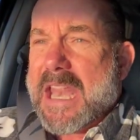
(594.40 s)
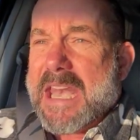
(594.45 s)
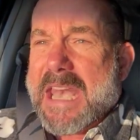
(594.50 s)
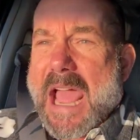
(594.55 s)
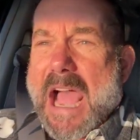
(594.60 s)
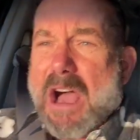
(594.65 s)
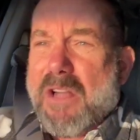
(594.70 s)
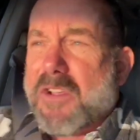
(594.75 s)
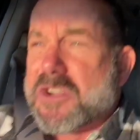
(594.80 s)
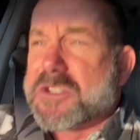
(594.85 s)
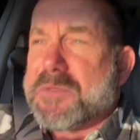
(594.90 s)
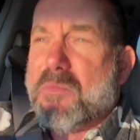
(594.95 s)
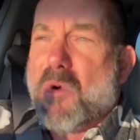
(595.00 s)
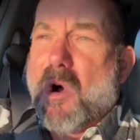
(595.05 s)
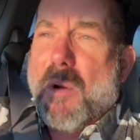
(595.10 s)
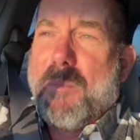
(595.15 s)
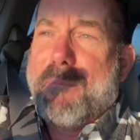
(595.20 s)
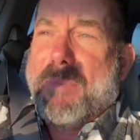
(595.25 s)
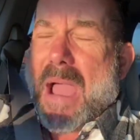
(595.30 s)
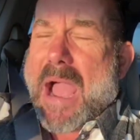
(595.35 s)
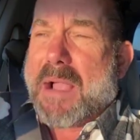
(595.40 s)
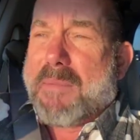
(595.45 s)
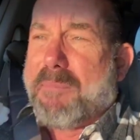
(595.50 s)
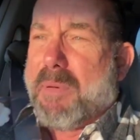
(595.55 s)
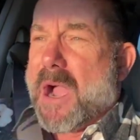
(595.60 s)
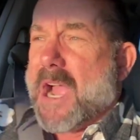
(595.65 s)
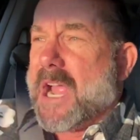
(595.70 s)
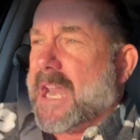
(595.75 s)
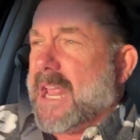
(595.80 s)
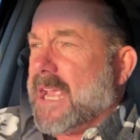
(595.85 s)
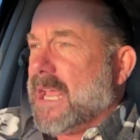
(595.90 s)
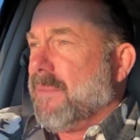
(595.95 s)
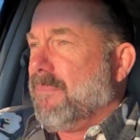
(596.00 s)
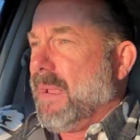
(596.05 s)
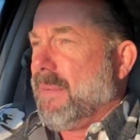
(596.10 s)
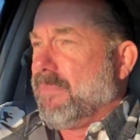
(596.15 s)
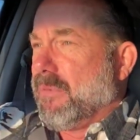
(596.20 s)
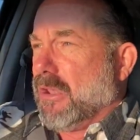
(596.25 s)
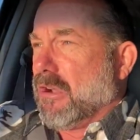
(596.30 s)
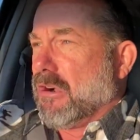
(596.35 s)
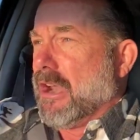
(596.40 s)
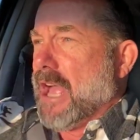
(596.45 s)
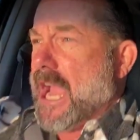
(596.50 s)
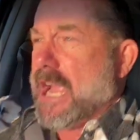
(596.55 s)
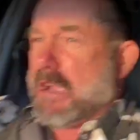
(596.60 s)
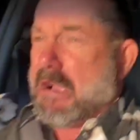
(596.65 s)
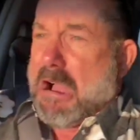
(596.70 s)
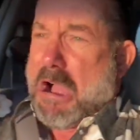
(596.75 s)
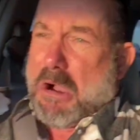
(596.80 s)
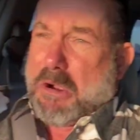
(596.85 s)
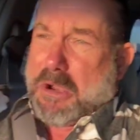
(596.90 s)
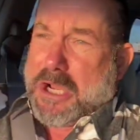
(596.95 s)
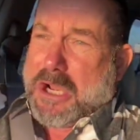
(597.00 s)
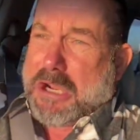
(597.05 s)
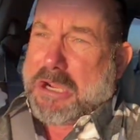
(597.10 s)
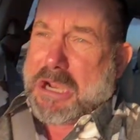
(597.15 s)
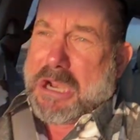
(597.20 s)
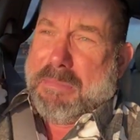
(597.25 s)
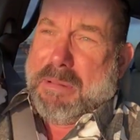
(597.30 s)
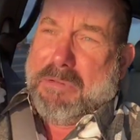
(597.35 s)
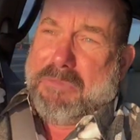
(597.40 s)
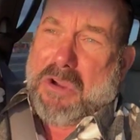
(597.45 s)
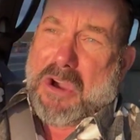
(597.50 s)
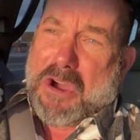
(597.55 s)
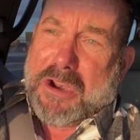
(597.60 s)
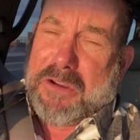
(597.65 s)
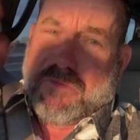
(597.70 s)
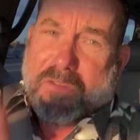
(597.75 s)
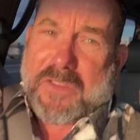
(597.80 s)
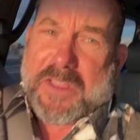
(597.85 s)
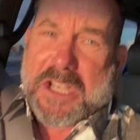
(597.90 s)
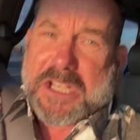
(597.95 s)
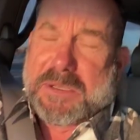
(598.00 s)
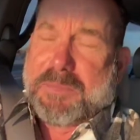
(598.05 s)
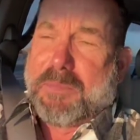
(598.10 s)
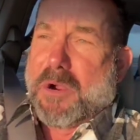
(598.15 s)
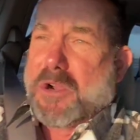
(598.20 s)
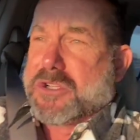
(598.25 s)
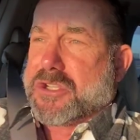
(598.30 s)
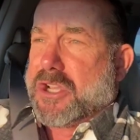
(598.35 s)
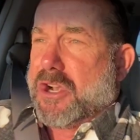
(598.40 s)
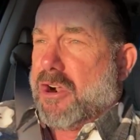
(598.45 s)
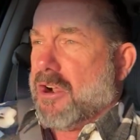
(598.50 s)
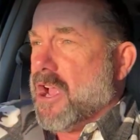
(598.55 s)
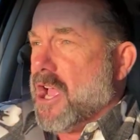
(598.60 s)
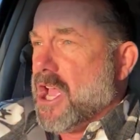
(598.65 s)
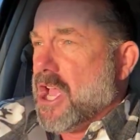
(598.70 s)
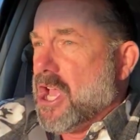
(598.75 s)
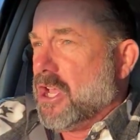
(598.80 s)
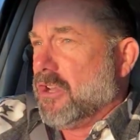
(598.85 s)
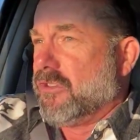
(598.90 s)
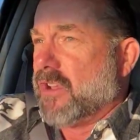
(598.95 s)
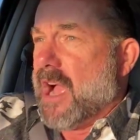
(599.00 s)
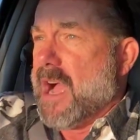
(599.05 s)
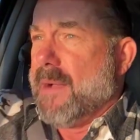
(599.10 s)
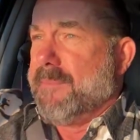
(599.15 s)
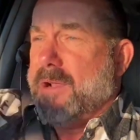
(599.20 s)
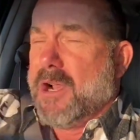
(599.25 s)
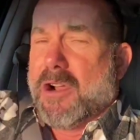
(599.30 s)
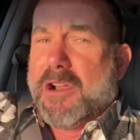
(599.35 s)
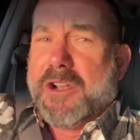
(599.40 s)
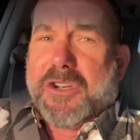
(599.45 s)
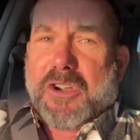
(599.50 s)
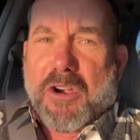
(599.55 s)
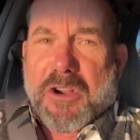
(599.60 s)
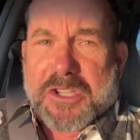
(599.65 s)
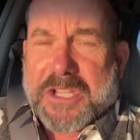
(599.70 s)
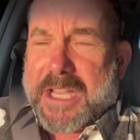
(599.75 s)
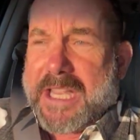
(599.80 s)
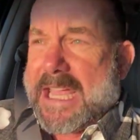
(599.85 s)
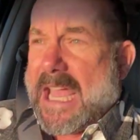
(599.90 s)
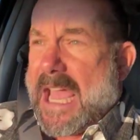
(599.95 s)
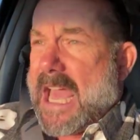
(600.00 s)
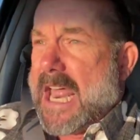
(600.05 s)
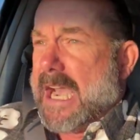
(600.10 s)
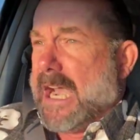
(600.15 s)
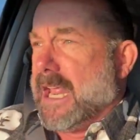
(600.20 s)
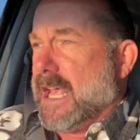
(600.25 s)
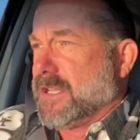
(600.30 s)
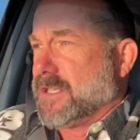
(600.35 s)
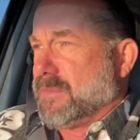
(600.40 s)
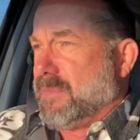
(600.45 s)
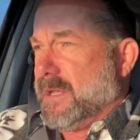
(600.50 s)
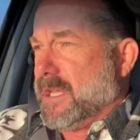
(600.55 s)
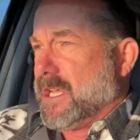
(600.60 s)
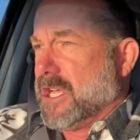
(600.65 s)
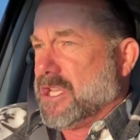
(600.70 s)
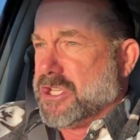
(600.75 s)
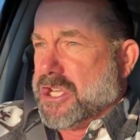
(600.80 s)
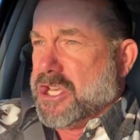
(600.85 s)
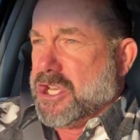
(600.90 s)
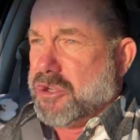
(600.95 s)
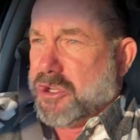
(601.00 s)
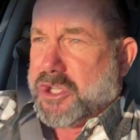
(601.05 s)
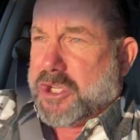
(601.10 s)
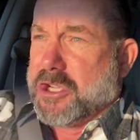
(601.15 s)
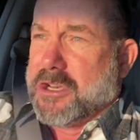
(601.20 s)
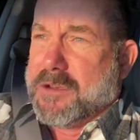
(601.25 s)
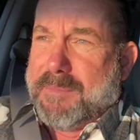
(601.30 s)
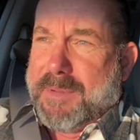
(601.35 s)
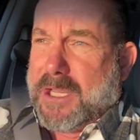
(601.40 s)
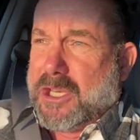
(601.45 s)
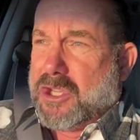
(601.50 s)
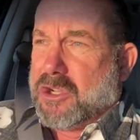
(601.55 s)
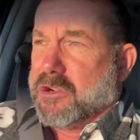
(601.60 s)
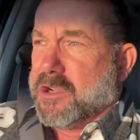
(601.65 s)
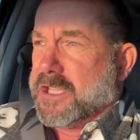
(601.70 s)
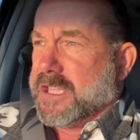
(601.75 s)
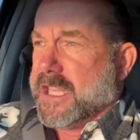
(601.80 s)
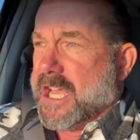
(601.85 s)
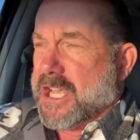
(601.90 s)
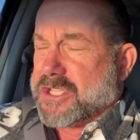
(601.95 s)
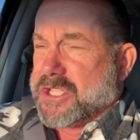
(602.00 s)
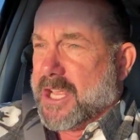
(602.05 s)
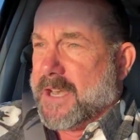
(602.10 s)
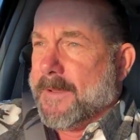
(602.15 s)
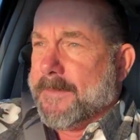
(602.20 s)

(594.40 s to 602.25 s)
And now there's more backbiting, and people are like, oh, you're going to be voting for this person, or Tom, you're endorsing candidates because you shouldn't be doing this.